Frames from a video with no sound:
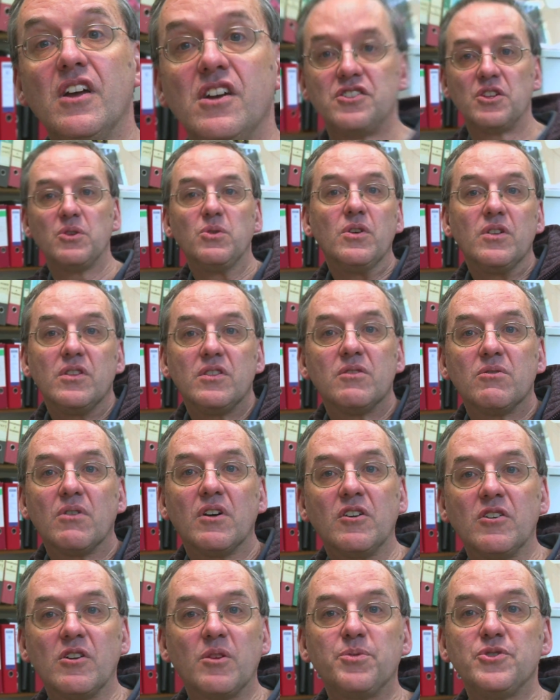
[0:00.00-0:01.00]
So there
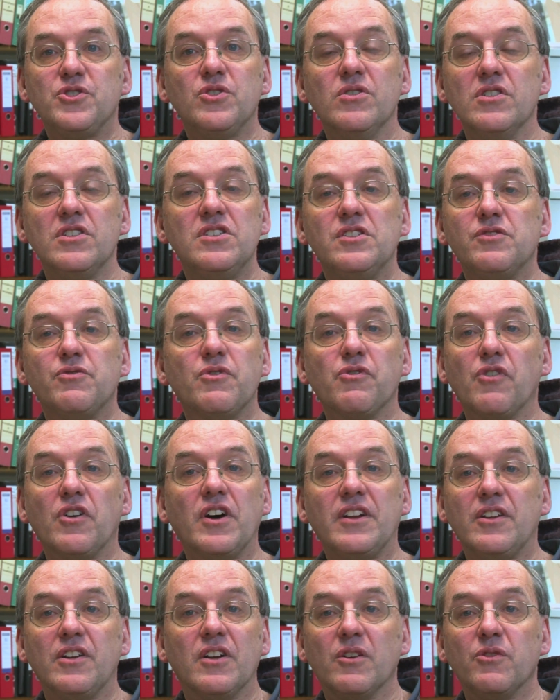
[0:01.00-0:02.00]
are opportunities for
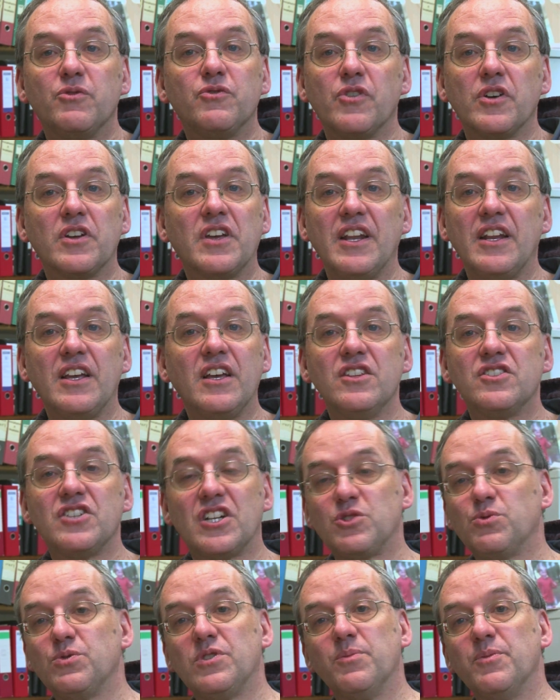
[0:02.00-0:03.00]
for getting in
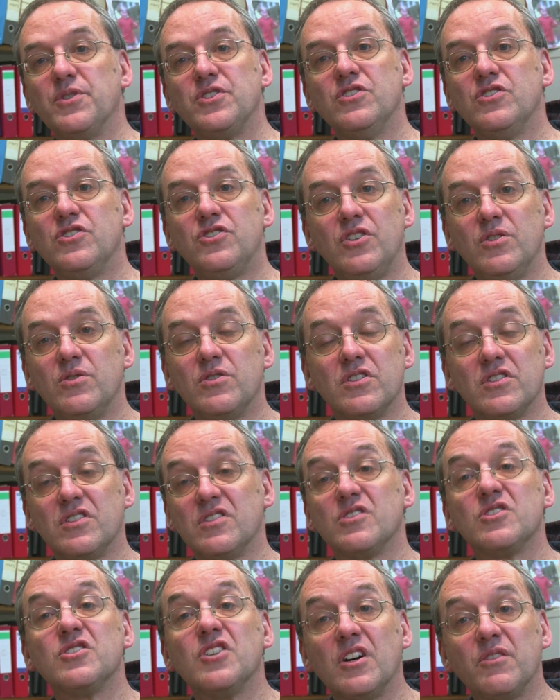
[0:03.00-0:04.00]
touch with admissions tutors
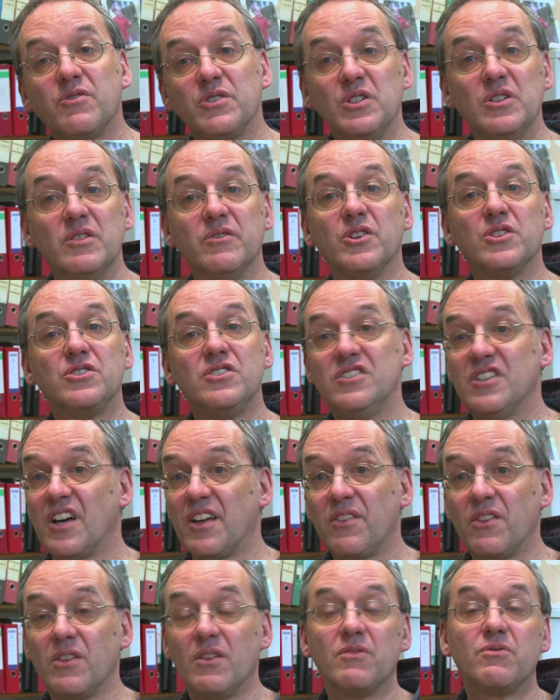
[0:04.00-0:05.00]
and staff at universities
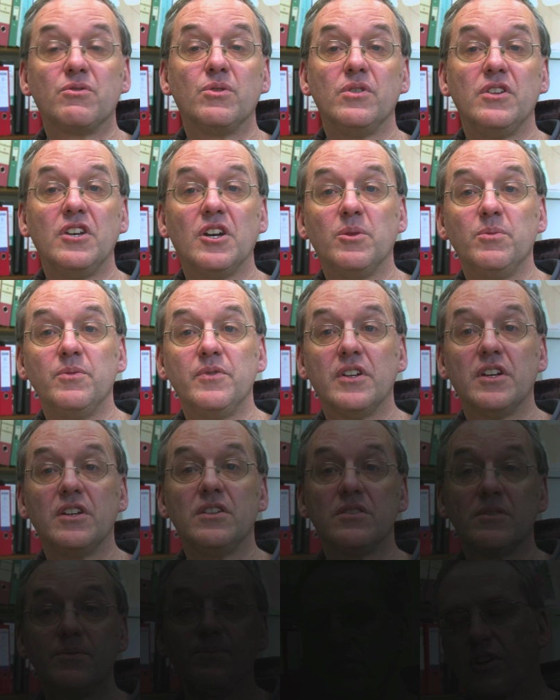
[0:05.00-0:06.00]
other than through the open
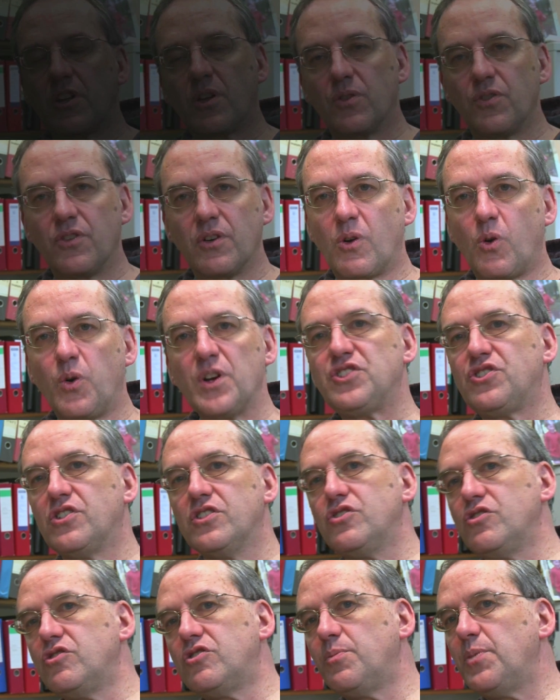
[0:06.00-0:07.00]
days. The
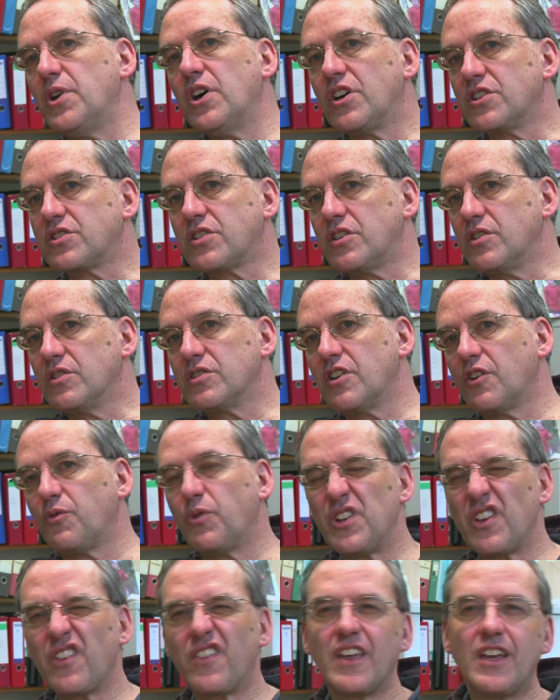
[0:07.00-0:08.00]
questions you should be asking yourself
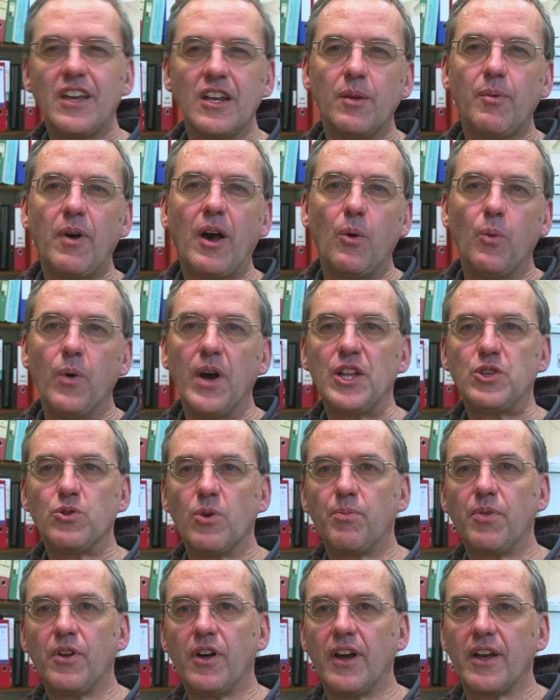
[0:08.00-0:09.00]
when you're thinking about where to
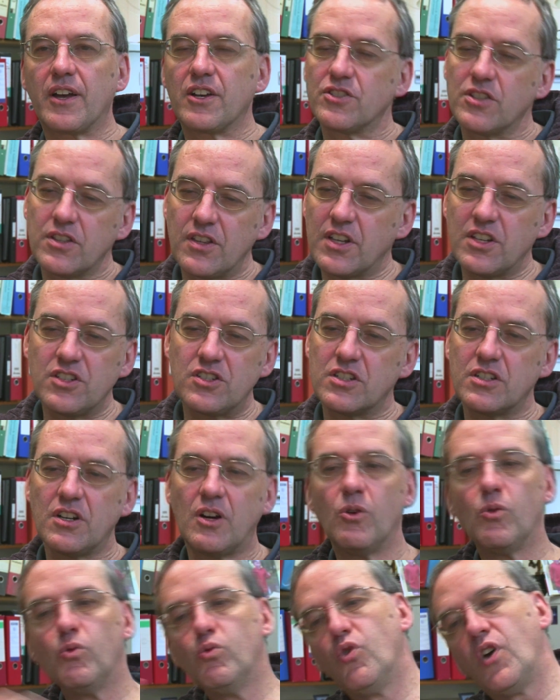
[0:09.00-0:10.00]
apply, because the thing is, there's a
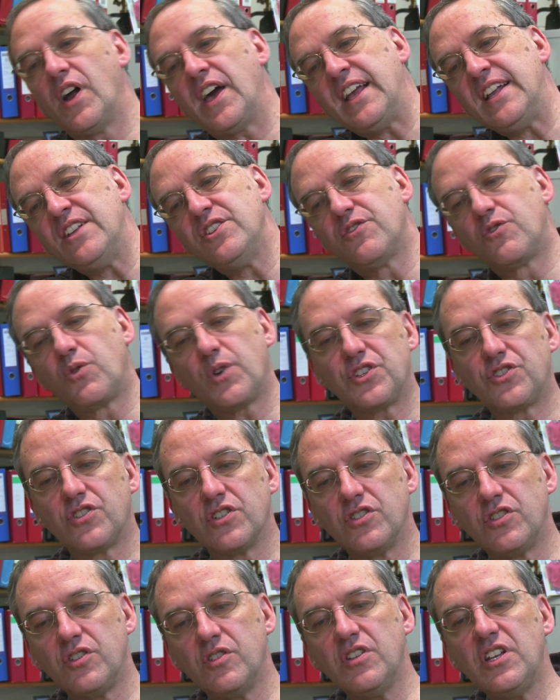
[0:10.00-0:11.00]
whole range of
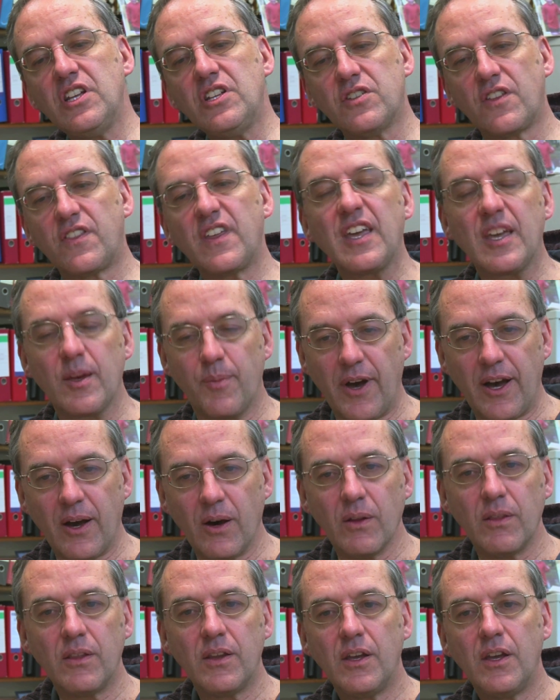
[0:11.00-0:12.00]
questions you need to think
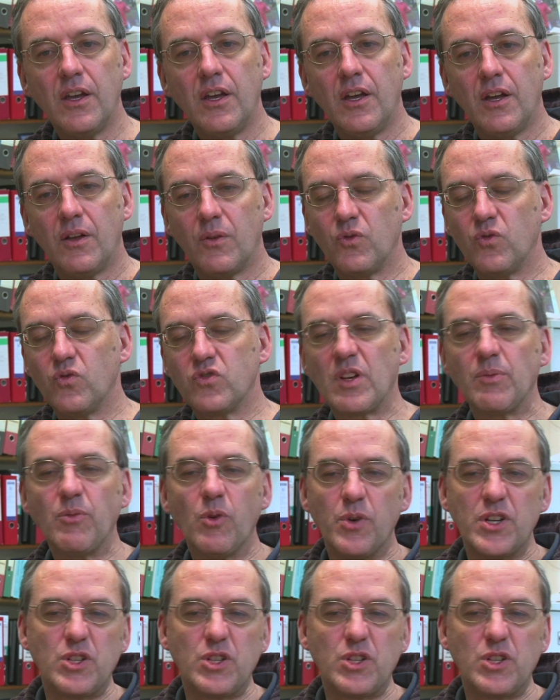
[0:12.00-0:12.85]
about, some of